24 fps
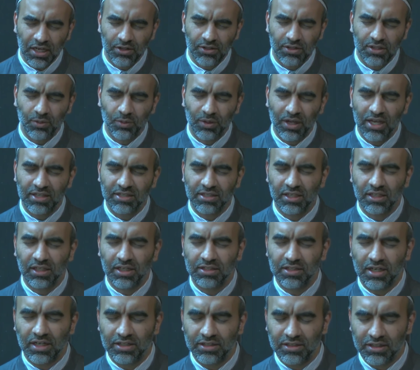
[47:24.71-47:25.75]
we ask Allah
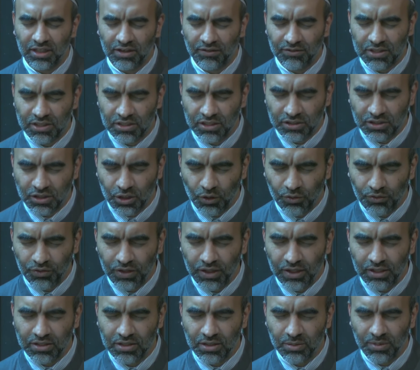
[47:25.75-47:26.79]
Ta'ala to give us the
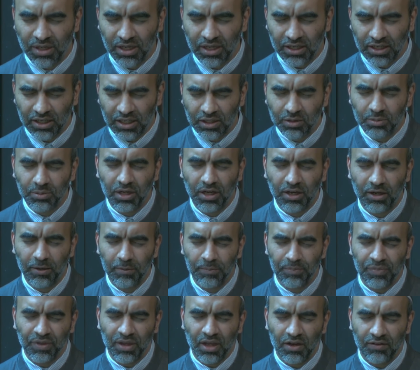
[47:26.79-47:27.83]
tawfiq to make khidmah
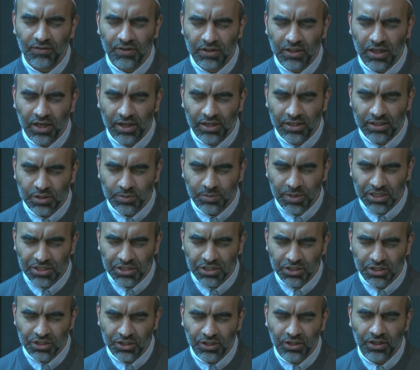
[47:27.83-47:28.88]
of Allah and His
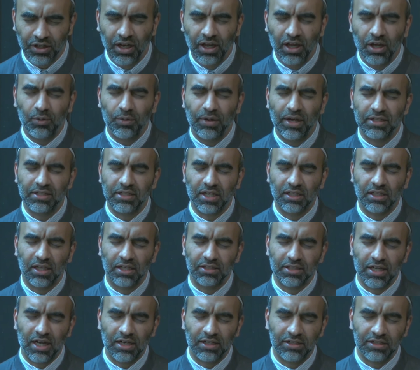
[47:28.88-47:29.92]
Messenger. We ask Allah
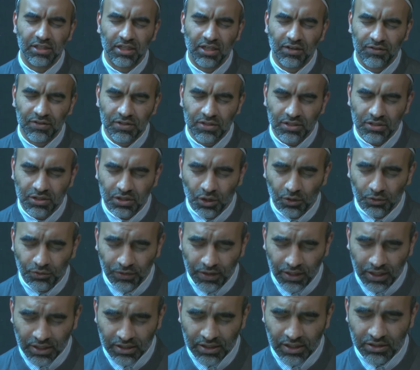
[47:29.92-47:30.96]
Ta'ala to give us the
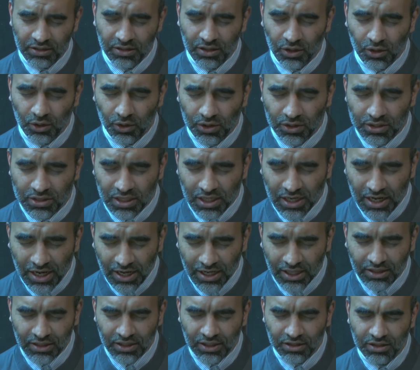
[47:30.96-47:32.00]
tawfiq that the qurrat
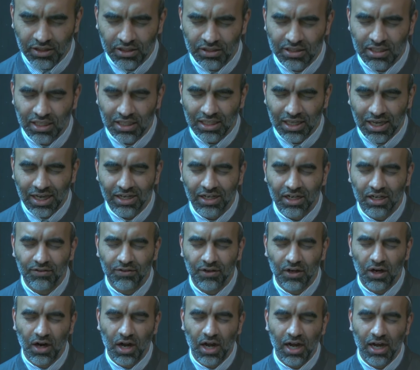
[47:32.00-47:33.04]
ayn, that the delight of
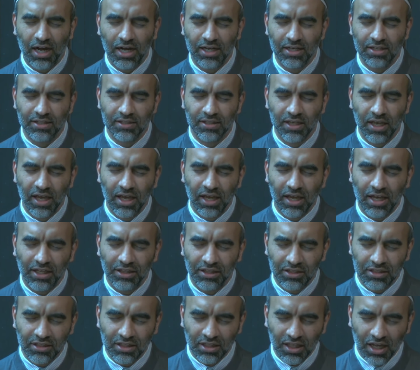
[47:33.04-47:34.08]
our eyes
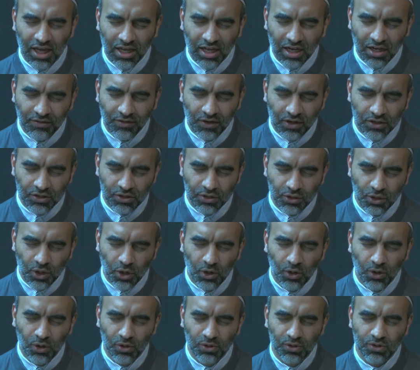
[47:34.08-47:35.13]
and the delight of our
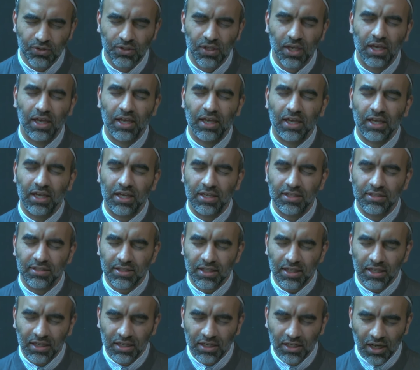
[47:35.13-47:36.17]
souls is
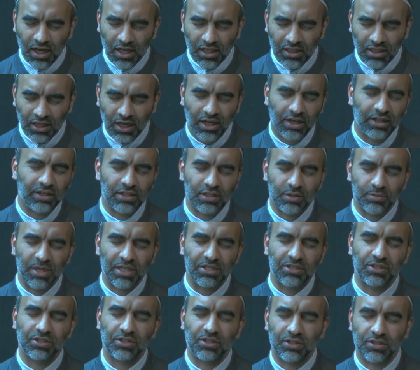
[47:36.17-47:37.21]
in Allah and His
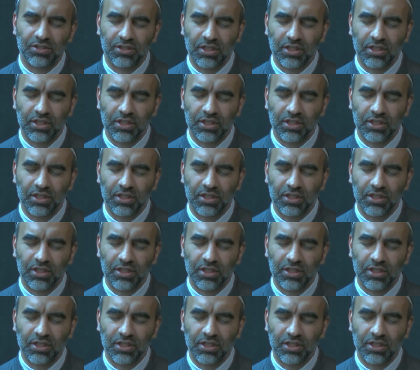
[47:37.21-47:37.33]
Messenger.